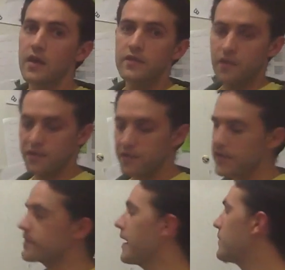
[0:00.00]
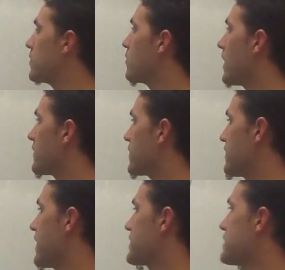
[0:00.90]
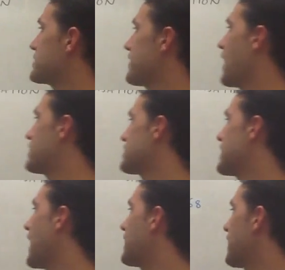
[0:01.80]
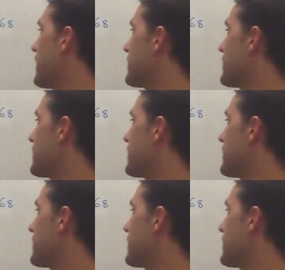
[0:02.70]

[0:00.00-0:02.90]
So for example, one of the factors of 108,